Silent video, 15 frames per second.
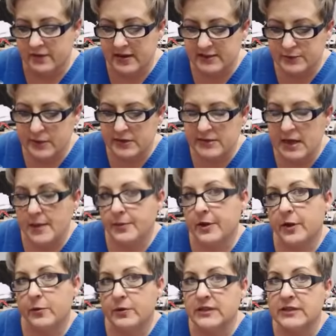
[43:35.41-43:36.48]
If I spray top
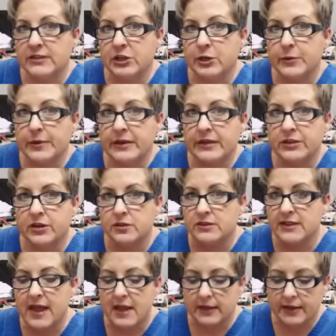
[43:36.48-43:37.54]
coat when it's humid, it turns
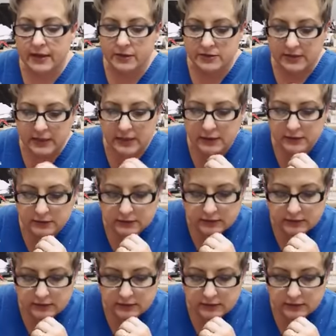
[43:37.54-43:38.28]
to alligator skin.